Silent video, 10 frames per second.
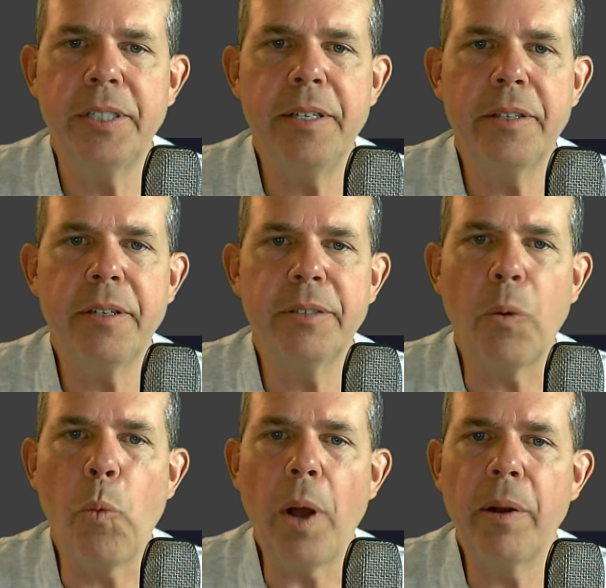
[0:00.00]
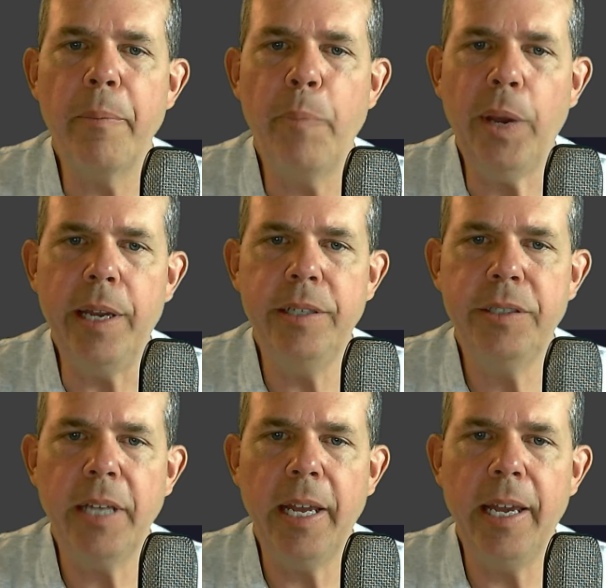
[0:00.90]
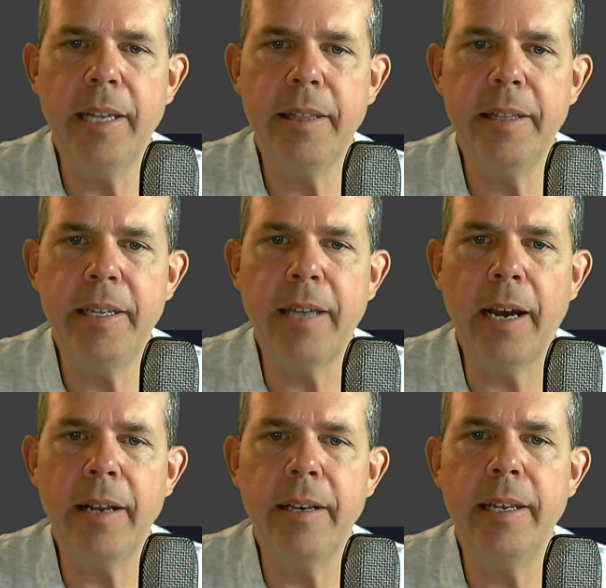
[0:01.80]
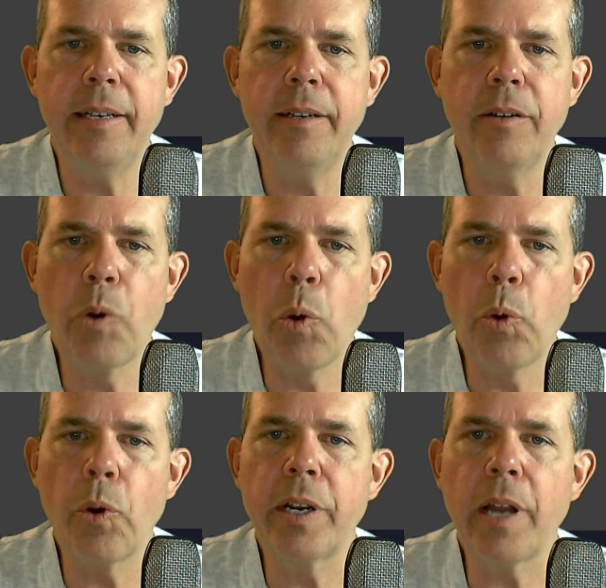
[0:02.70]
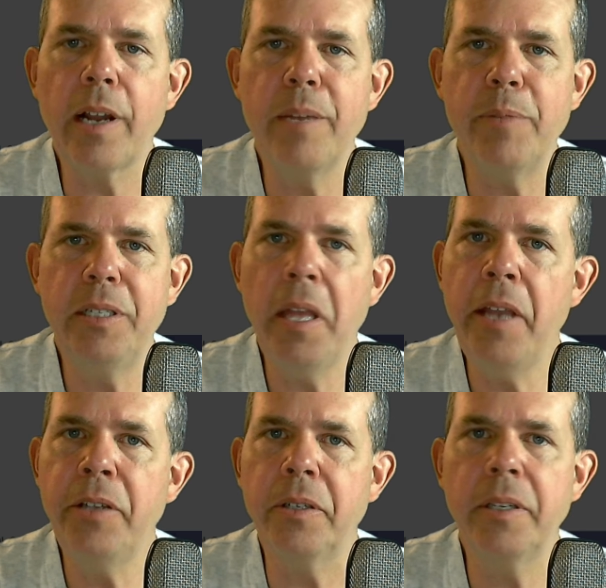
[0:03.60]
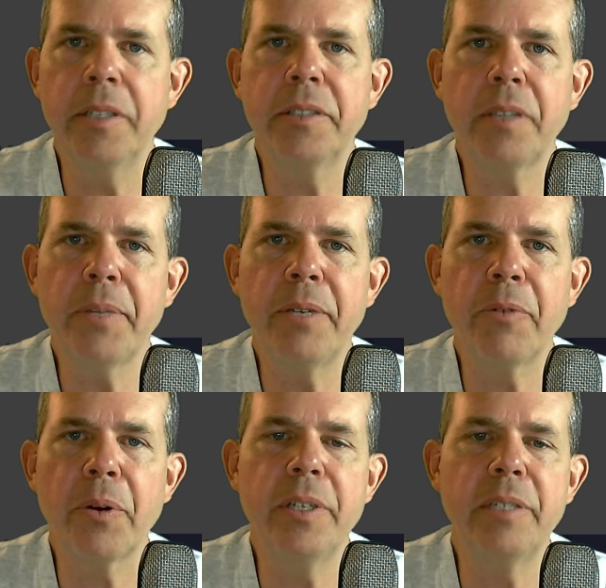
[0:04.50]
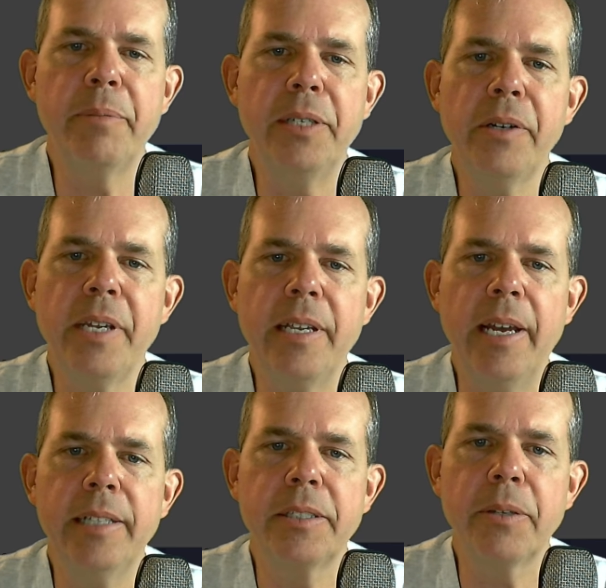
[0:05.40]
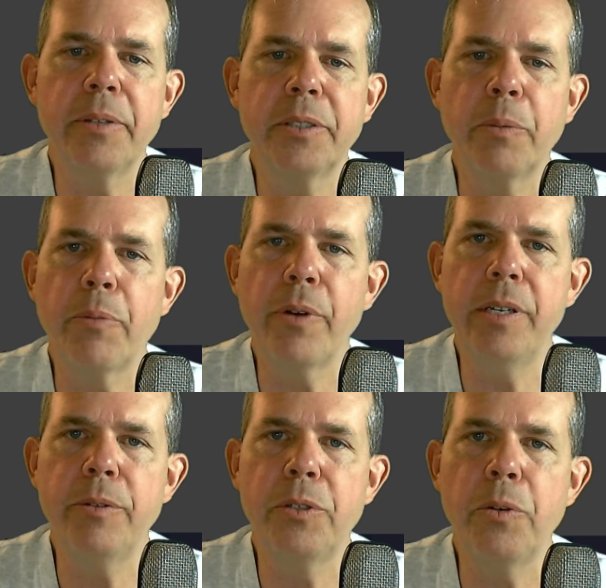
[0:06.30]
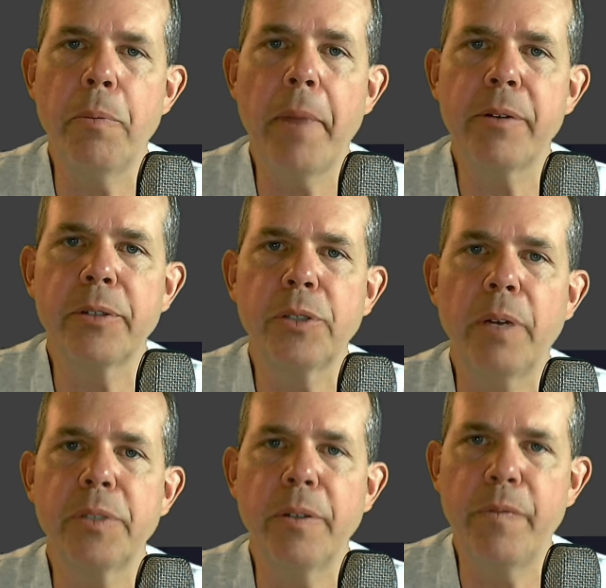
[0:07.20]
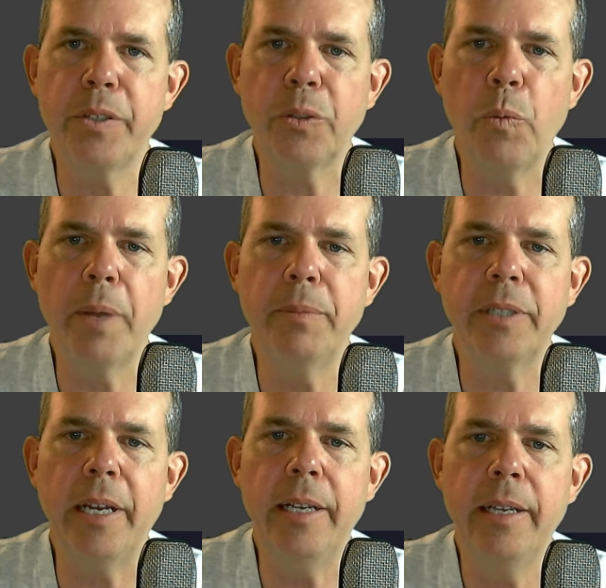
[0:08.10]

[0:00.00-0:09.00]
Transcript: that there's a welcome page, and the .NET Core documentation is something we're going to be looking at, so this will bring you to Microsoft's official website.